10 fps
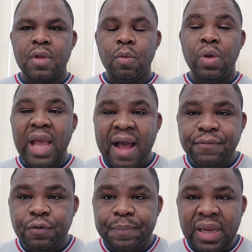We
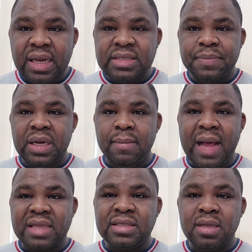have to pay this money
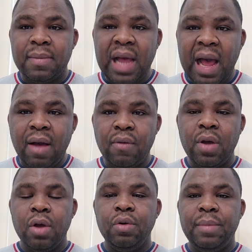back somehow.
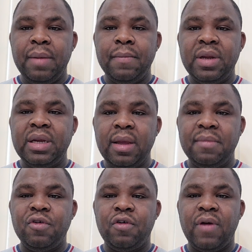Remember,
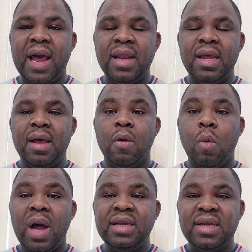Democrat,
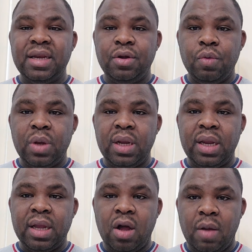what they do when
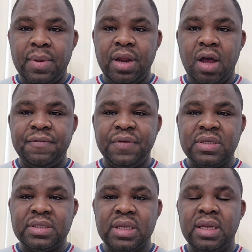they come in
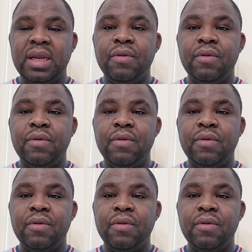office, they